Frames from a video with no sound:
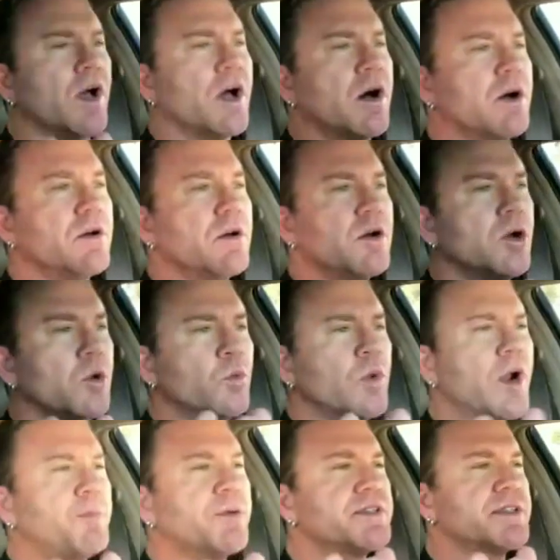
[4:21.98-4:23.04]
the well
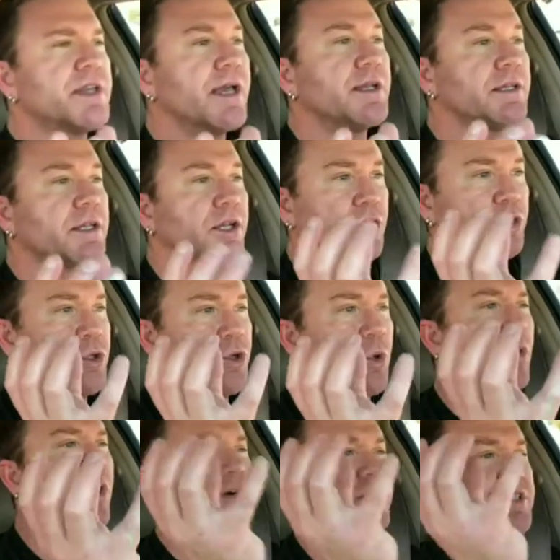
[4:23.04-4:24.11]
represent
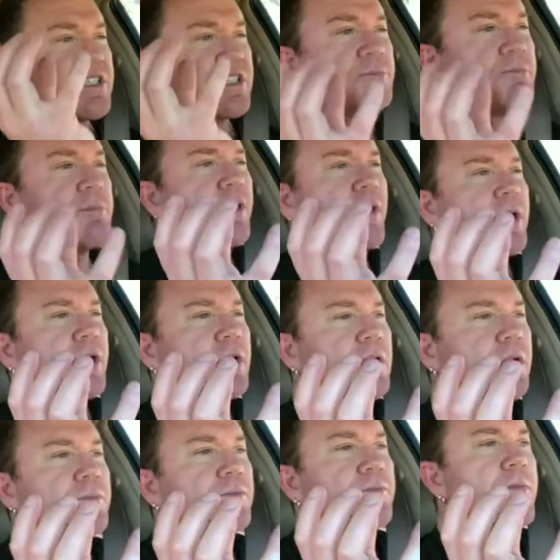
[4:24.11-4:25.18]
your spirit.
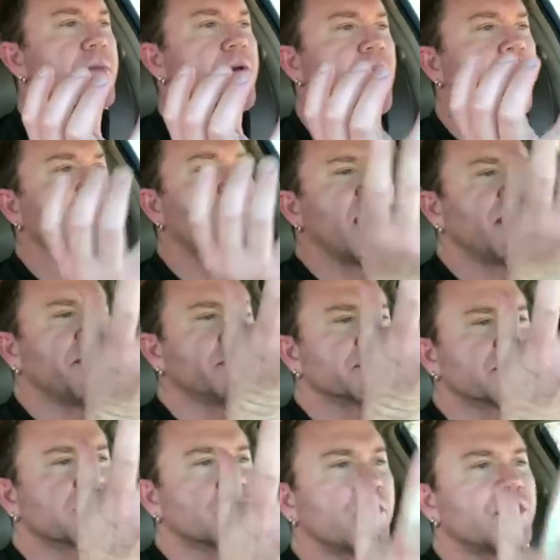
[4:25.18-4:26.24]
And
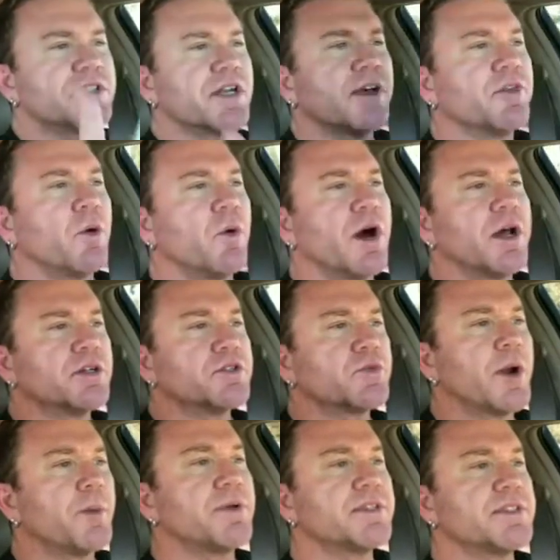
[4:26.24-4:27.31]
the source of the
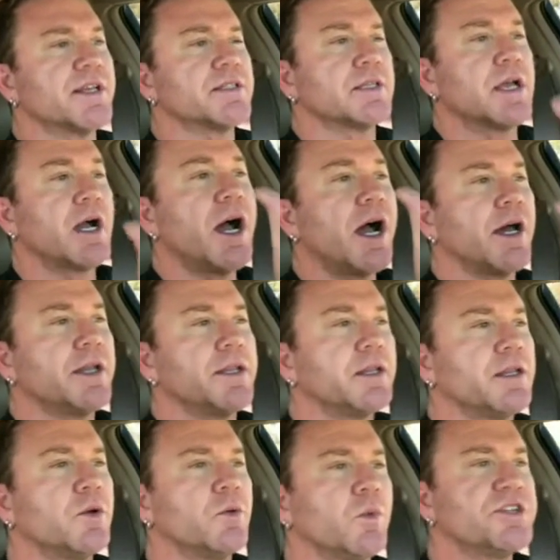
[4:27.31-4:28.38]
waters represents God,
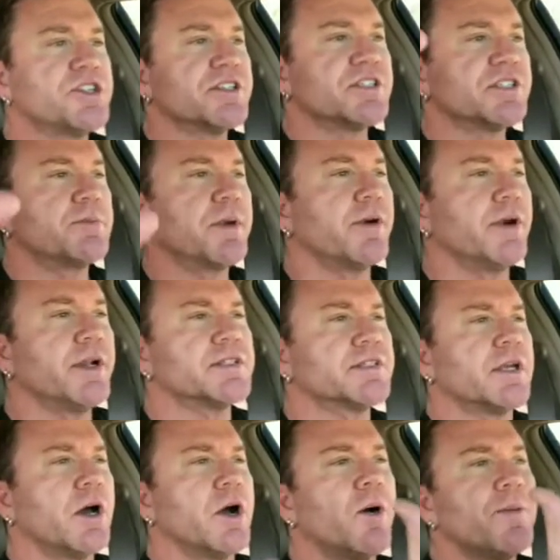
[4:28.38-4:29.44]
which is spirit.
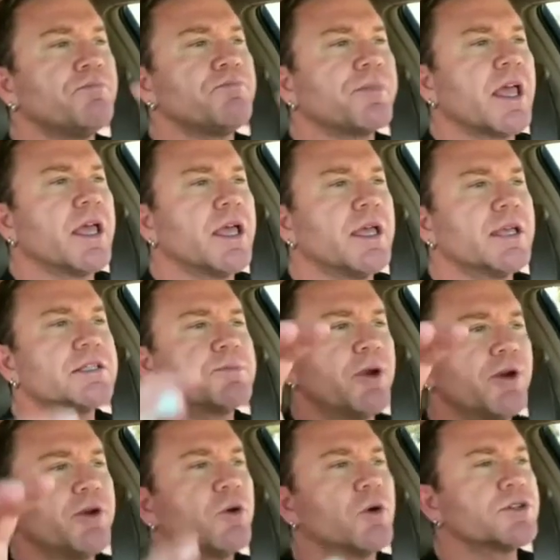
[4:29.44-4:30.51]
So his
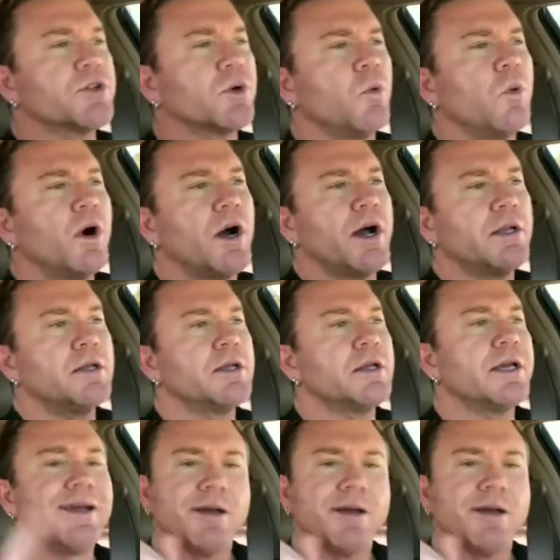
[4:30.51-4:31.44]
spirit and yours are one.